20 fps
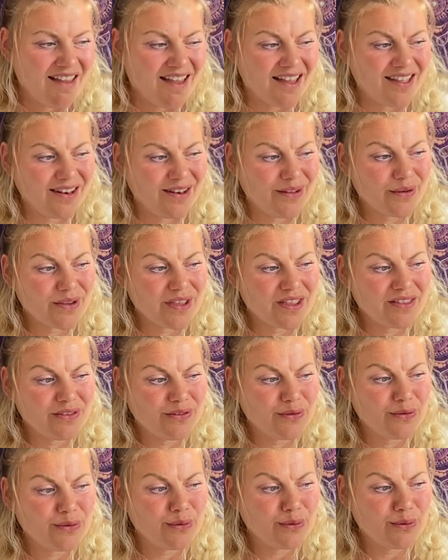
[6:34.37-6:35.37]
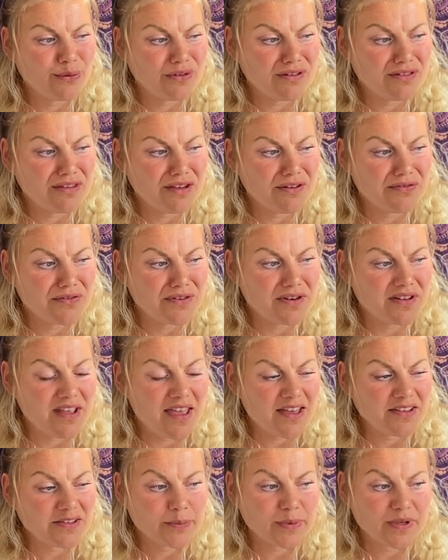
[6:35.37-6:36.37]
And look into the different
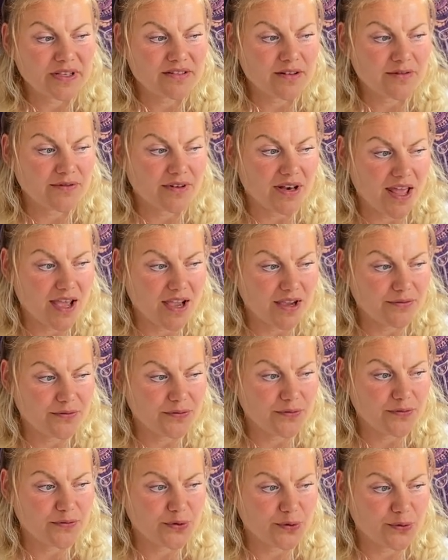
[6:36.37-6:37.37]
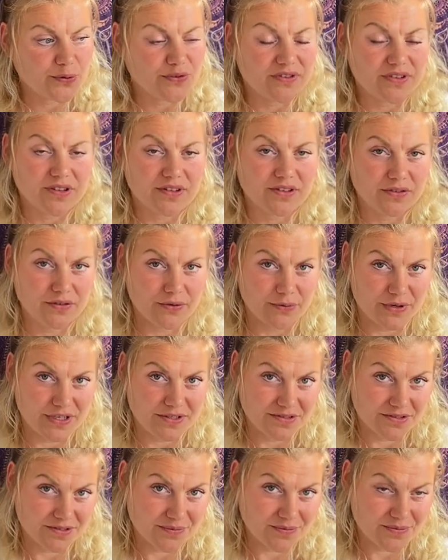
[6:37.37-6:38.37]
aspects of life through
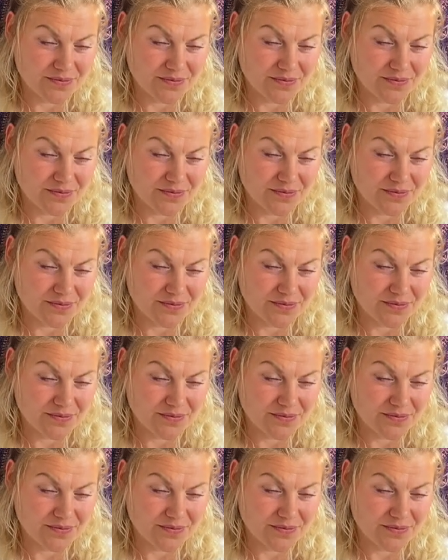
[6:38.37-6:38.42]
centuries.